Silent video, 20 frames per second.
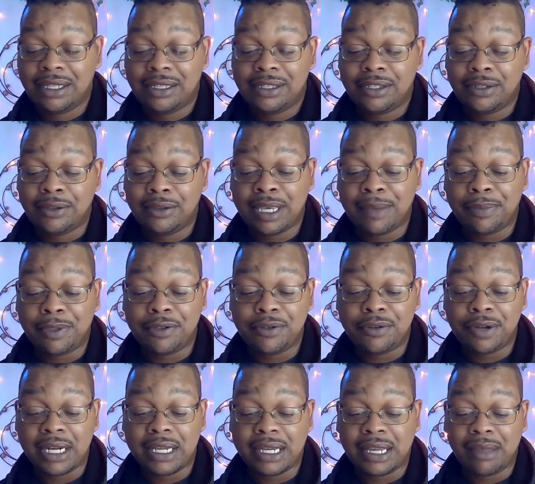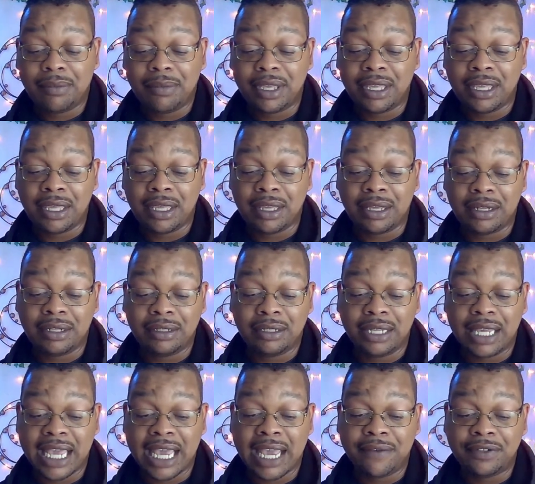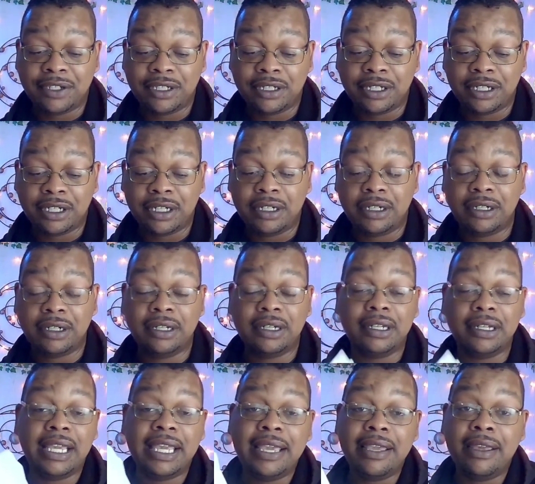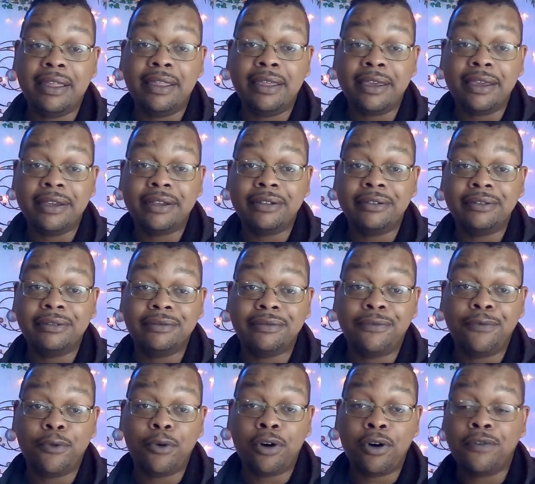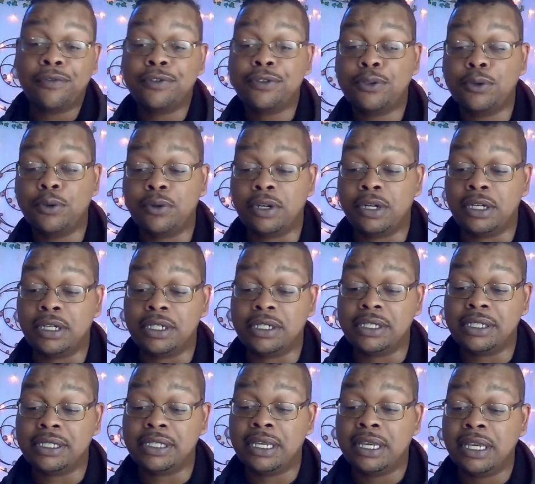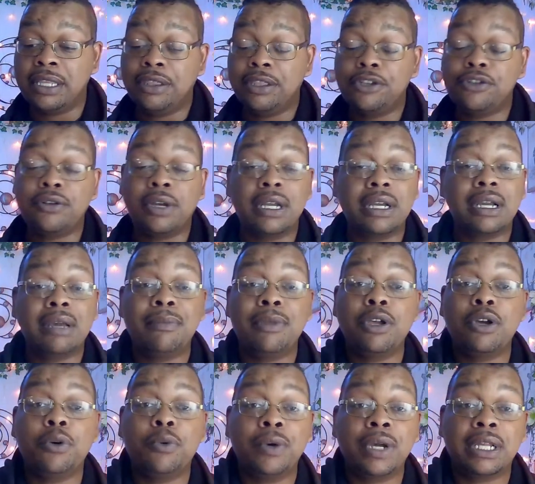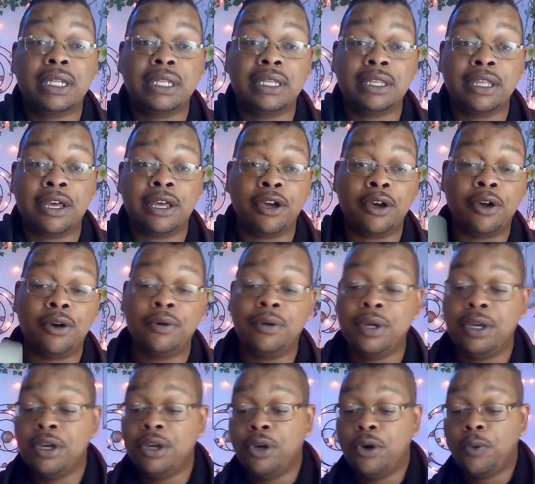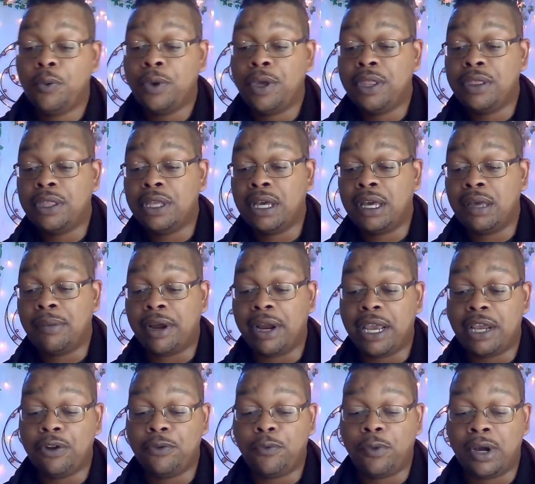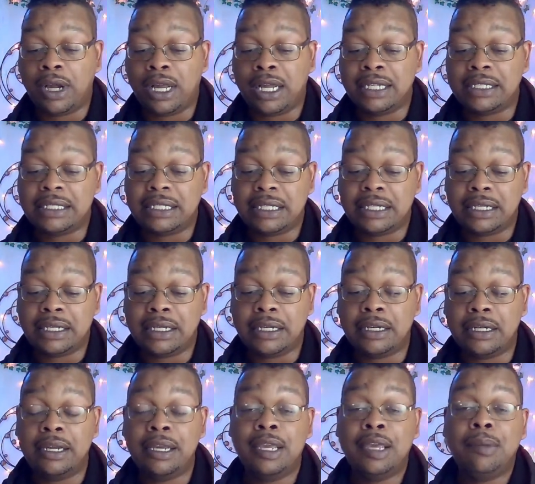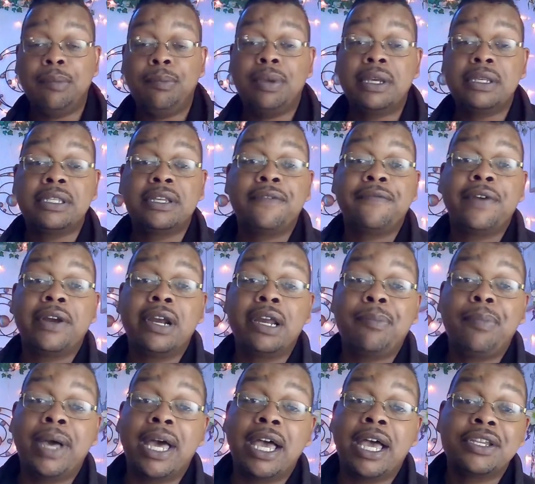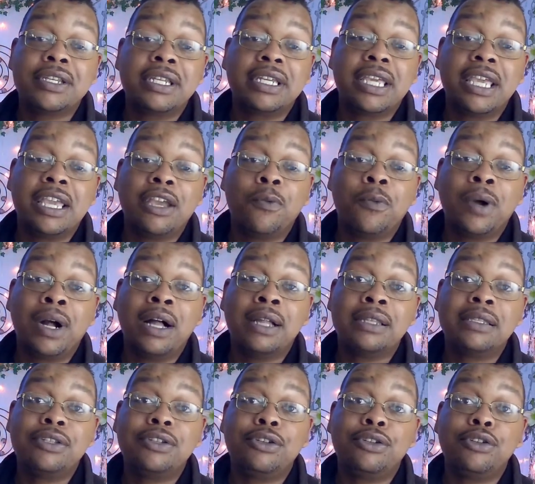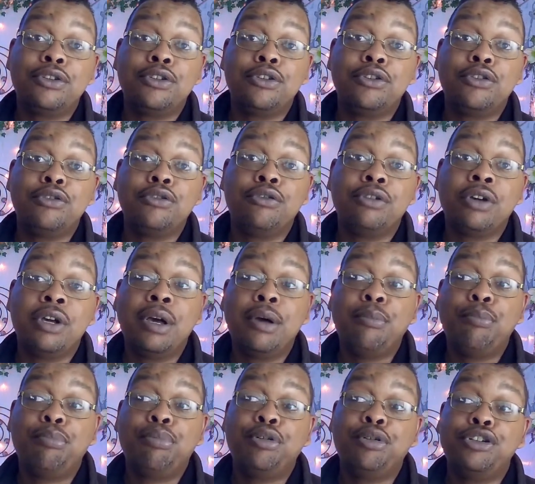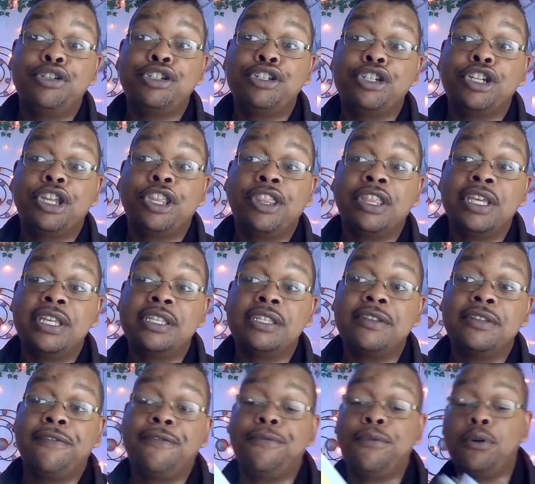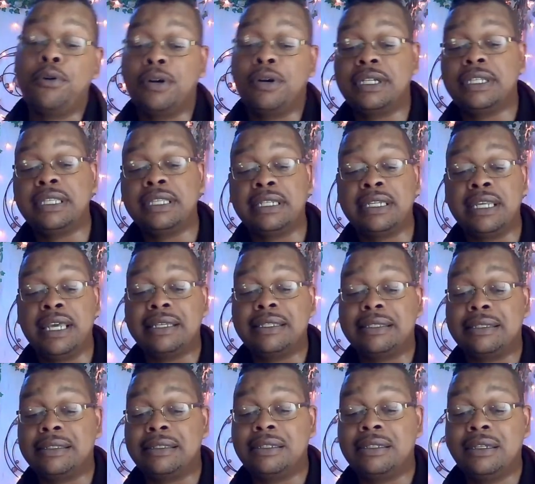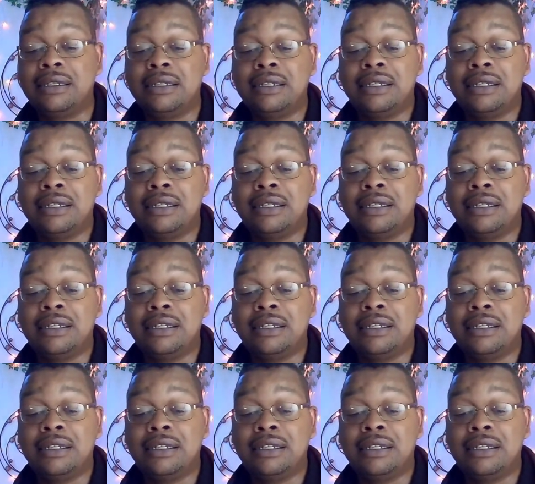So yeah, they're trying to come in after healing for swords. They're trying to come in quickly though with our Eight of Wands here because they're very passionate King of Wands to push this forward to the next